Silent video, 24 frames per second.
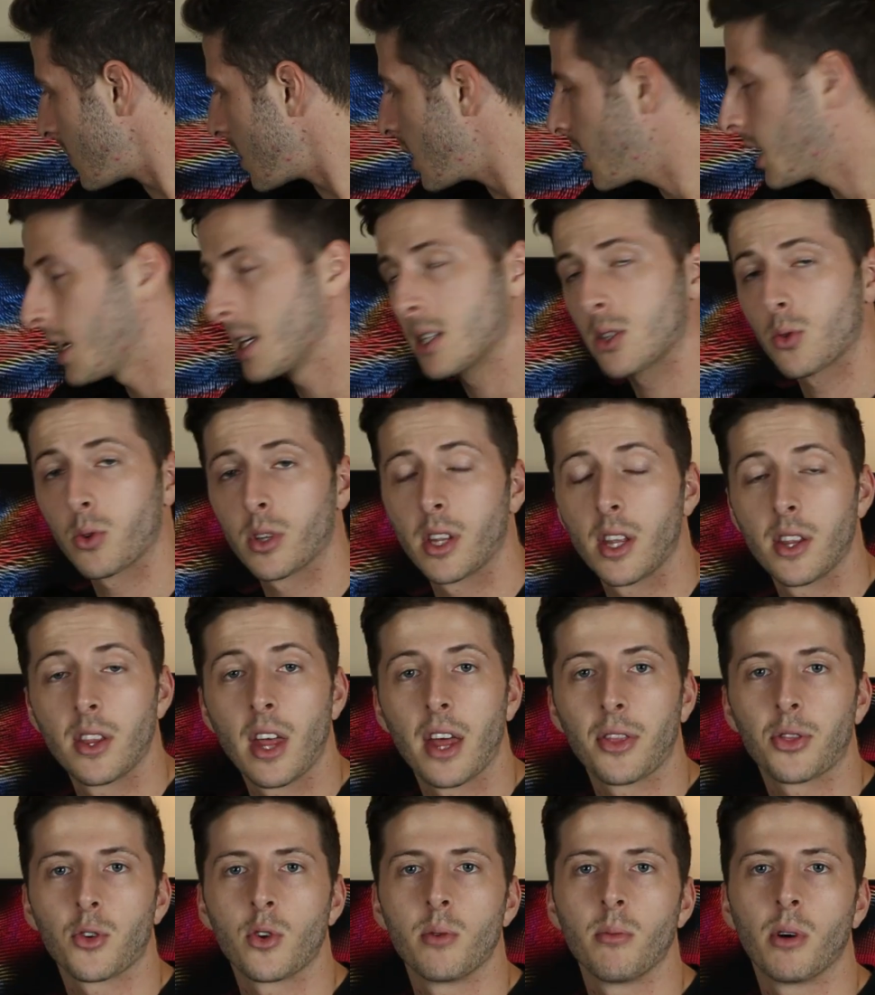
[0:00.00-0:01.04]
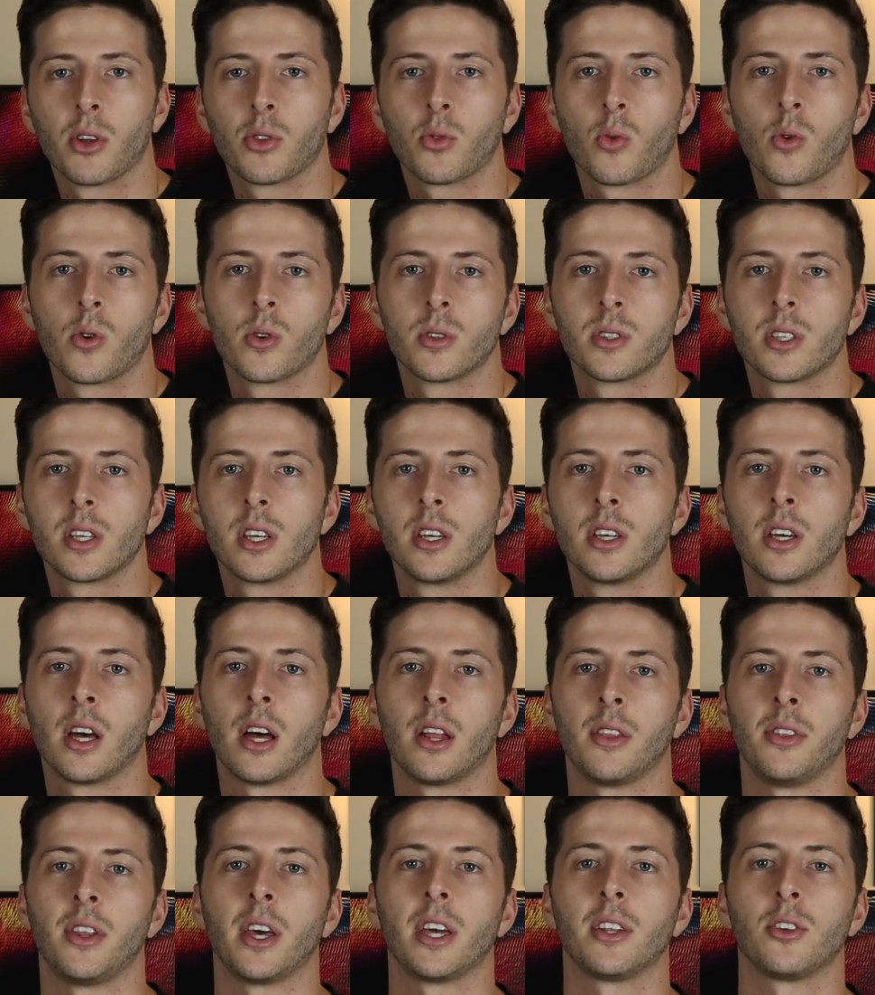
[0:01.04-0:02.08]
and it's within that 3-month warranty,
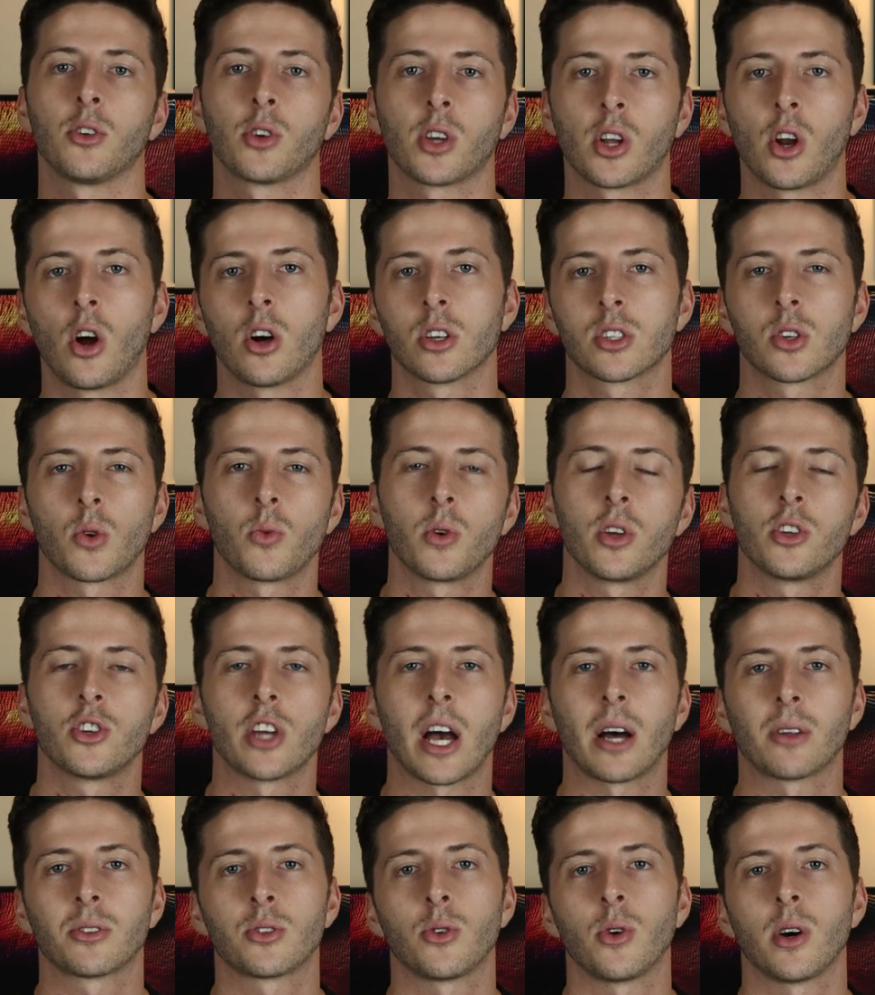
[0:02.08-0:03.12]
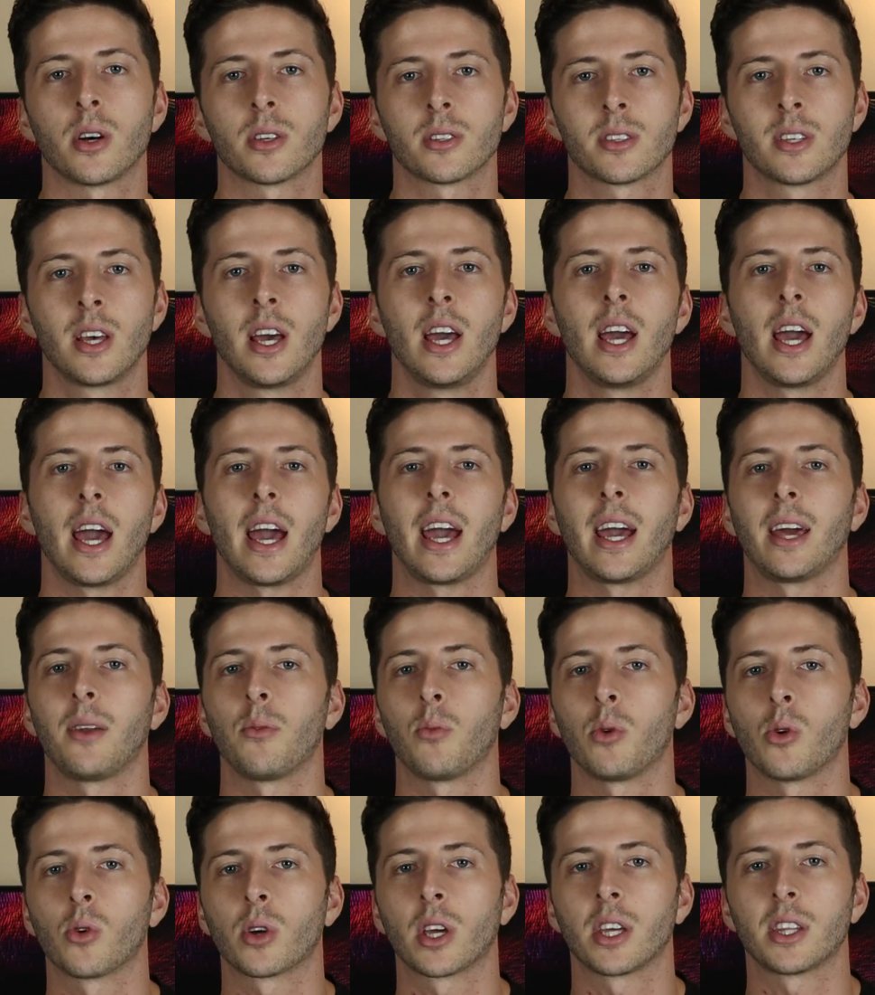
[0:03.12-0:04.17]
then you can also reach out to us
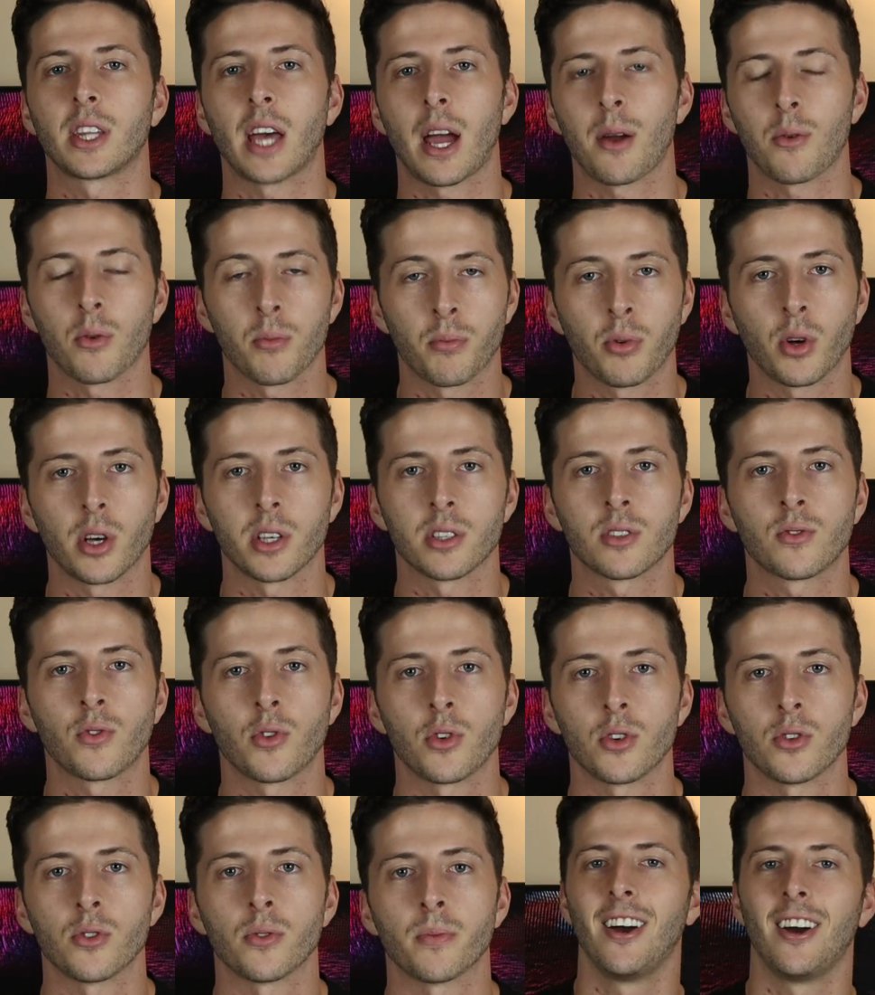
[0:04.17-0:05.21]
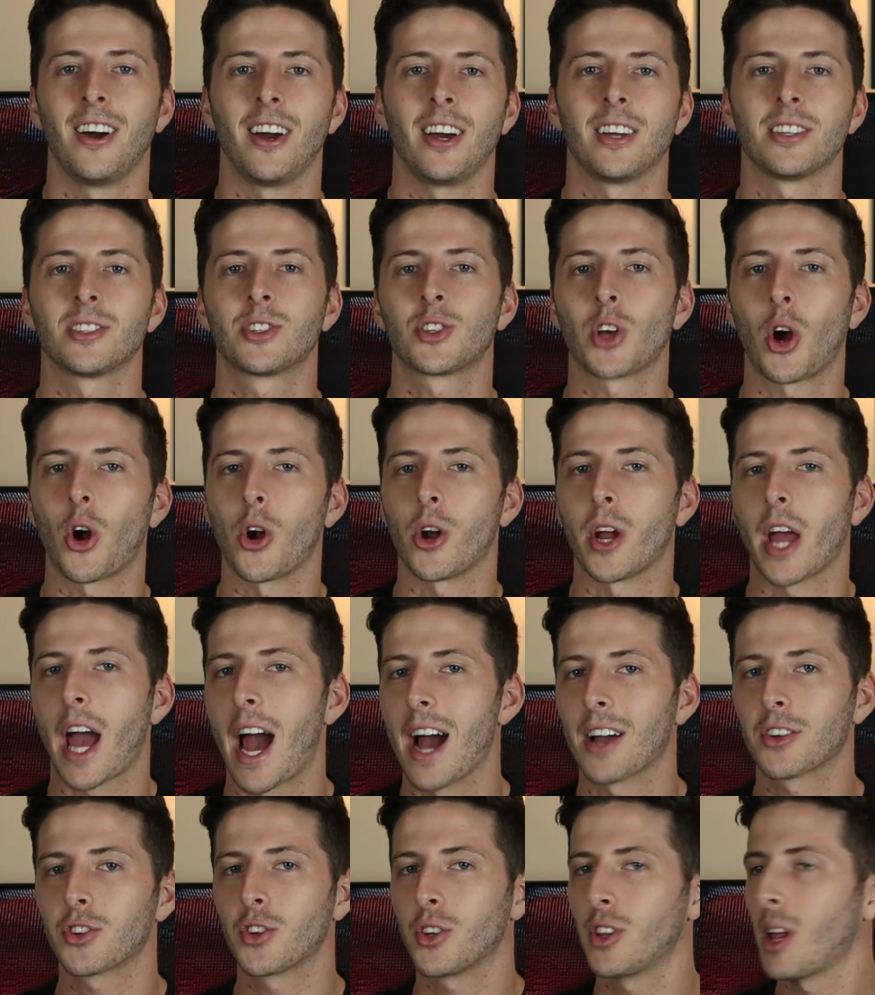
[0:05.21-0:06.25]
and we'll get that replaced for you. And sorry,
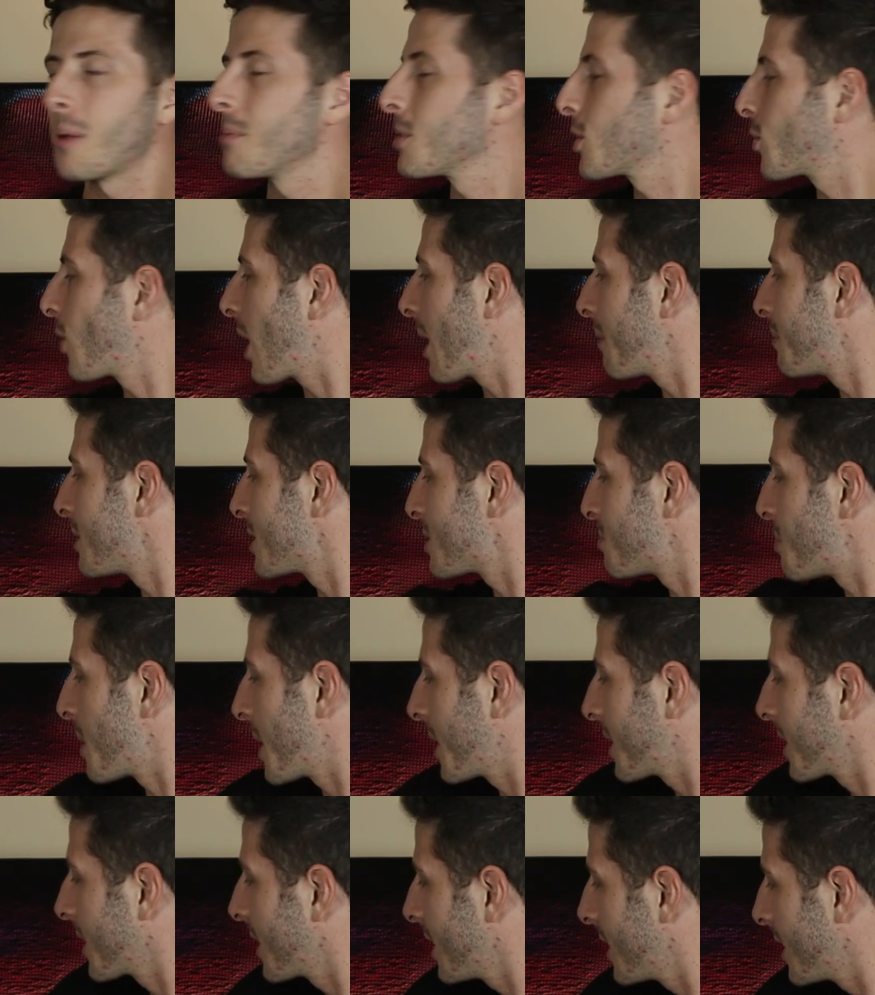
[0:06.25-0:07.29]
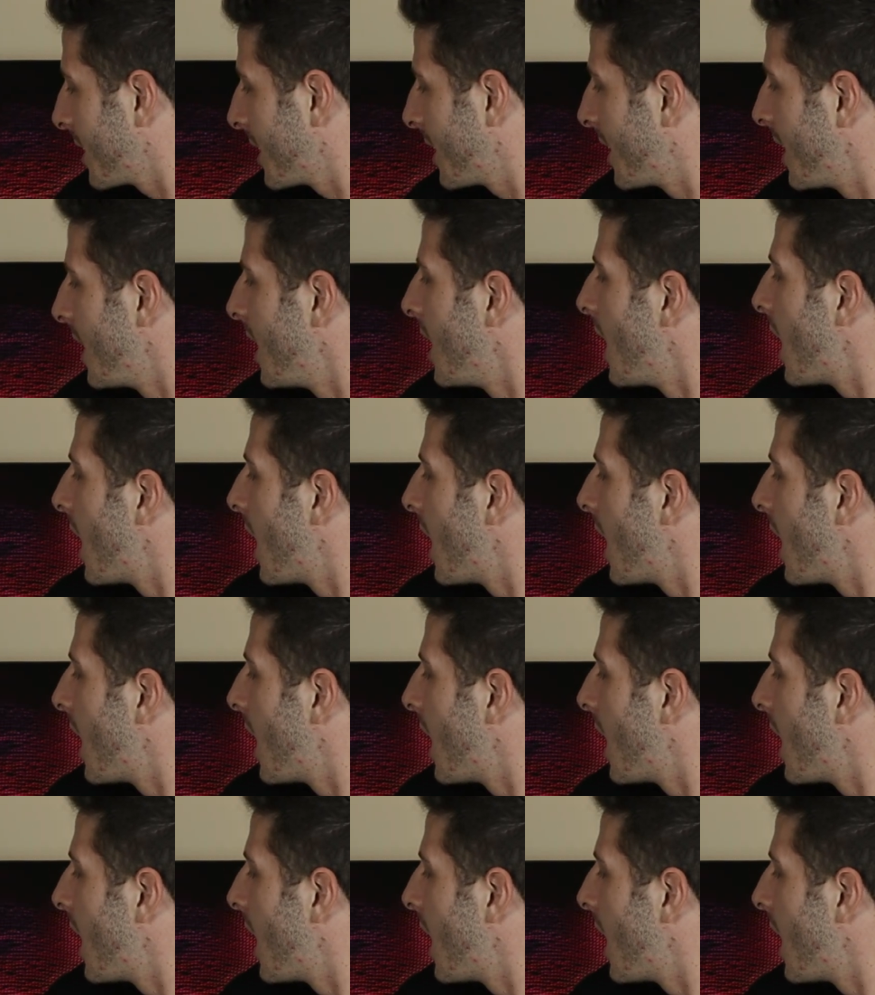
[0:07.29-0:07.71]
actually let me grab this band again.